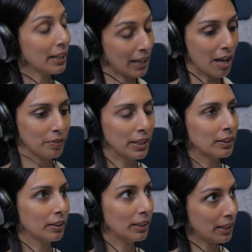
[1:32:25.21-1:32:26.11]
I mean like
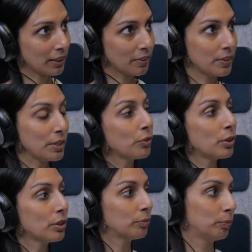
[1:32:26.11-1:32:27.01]
having electricity for
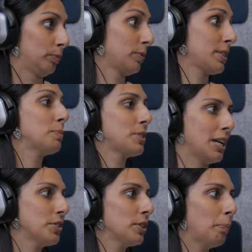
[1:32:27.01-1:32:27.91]
a
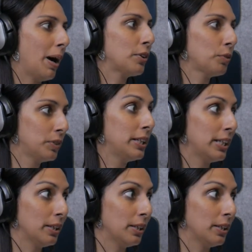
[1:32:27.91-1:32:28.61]
substantial part of the